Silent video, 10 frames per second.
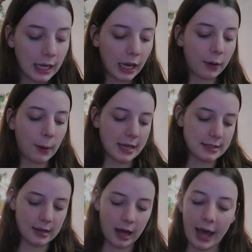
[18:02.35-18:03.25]

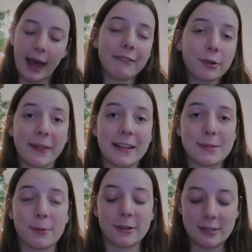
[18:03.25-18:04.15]
Anyways, I haven't read
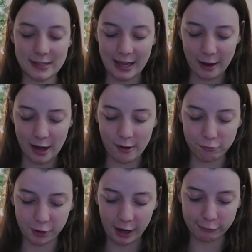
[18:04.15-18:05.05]
these books in
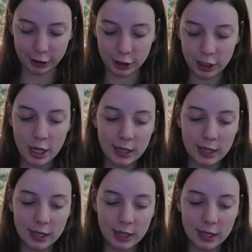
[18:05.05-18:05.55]
forever,